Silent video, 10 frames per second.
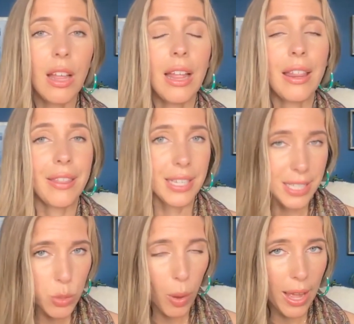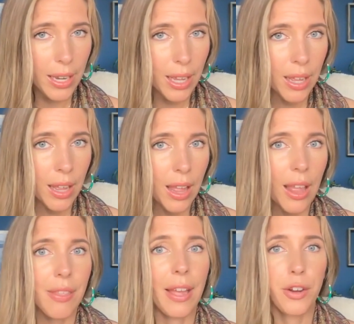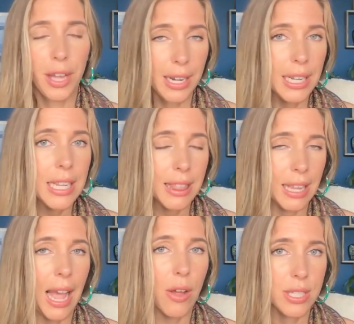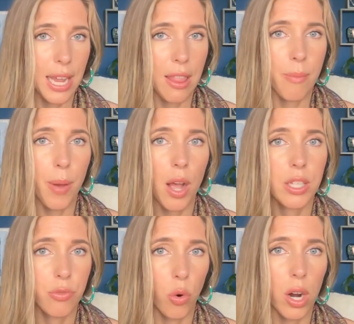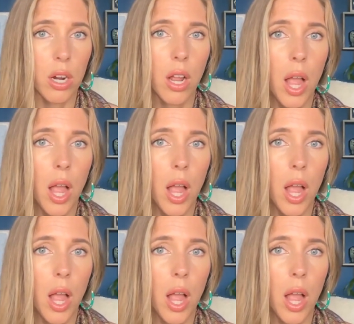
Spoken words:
This is one that you're going to need to think outside of the box for,